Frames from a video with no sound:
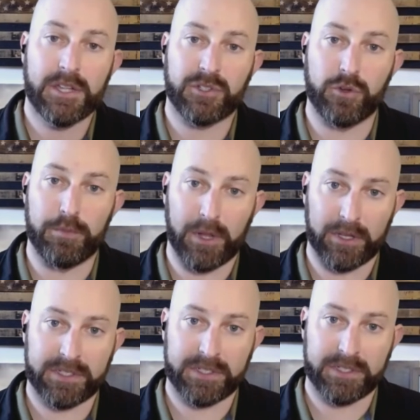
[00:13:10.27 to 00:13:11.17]
to
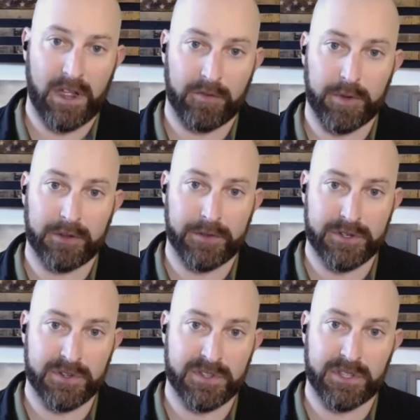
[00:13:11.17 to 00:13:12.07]
military and government
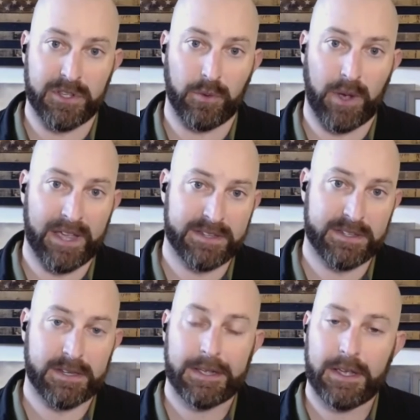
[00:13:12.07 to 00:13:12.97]
officials in the U.S.